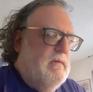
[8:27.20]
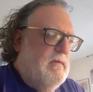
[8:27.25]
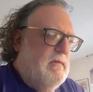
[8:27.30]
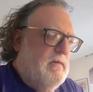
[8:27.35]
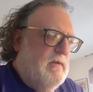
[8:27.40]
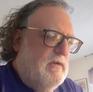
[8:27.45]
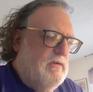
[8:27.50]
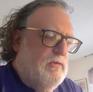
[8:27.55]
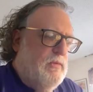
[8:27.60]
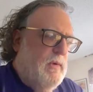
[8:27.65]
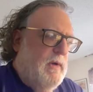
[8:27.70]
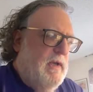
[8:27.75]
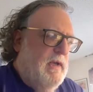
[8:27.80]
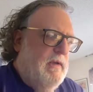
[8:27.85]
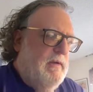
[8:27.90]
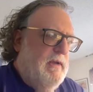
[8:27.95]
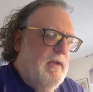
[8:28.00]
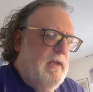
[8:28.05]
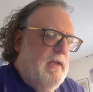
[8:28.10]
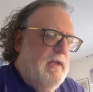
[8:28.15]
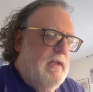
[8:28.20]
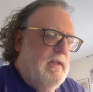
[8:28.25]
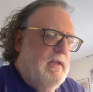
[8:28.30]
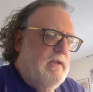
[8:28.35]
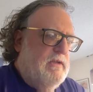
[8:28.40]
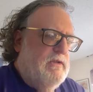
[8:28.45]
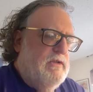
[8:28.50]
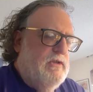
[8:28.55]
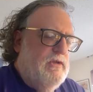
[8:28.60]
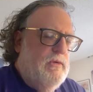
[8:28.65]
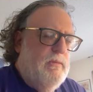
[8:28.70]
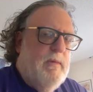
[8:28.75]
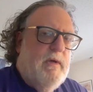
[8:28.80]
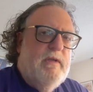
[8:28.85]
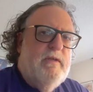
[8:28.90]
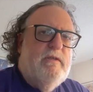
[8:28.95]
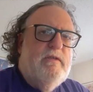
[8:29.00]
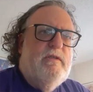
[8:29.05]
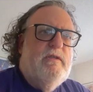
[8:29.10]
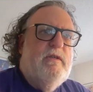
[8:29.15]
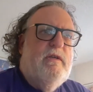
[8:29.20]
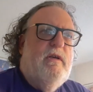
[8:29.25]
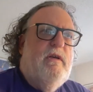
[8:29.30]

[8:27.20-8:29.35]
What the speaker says: This way, in the 2 months